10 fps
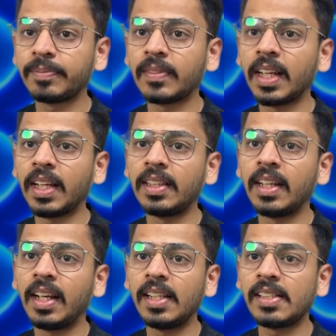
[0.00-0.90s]
and then
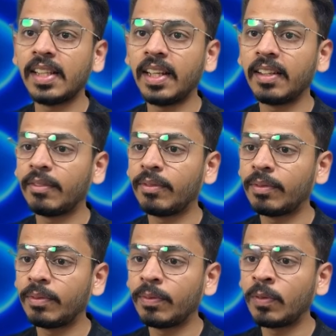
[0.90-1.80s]
I'll say
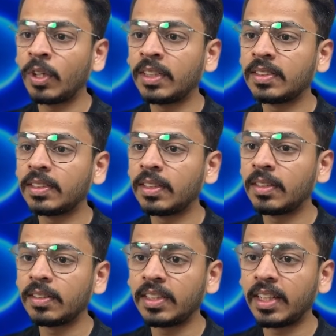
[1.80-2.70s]
what is the
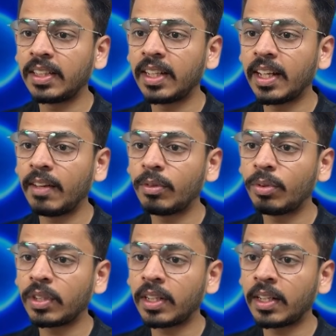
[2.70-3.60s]
secret that I have to
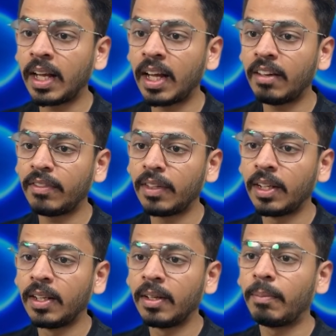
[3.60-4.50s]
add,
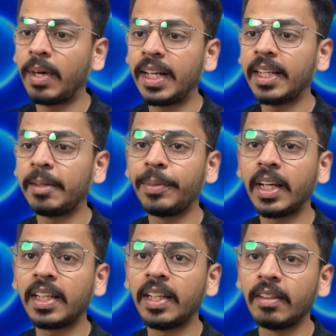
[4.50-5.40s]
my
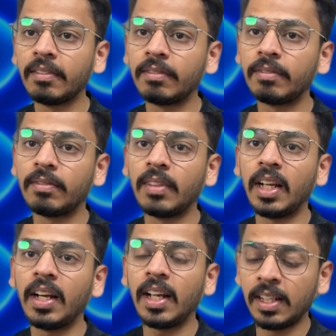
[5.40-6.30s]
API key,
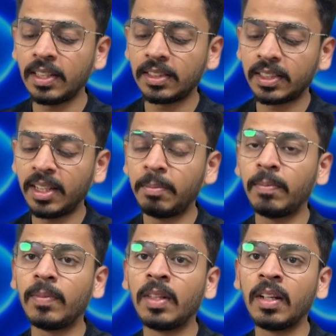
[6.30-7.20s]
and I'll just keep
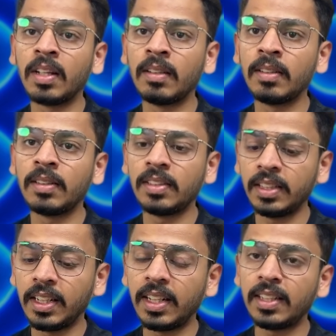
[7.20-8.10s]
the
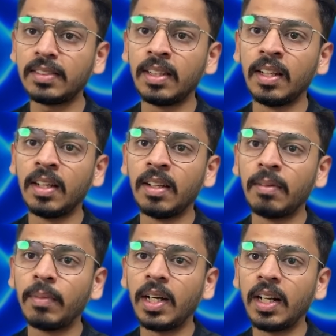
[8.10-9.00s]
secret as
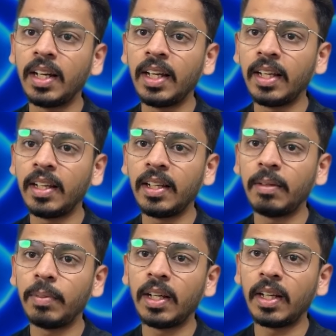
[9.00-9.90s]
my
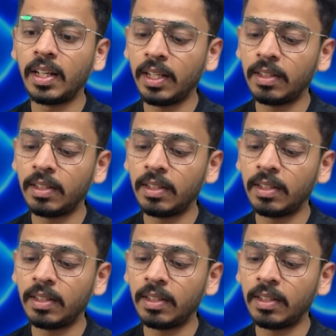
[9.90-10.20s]
API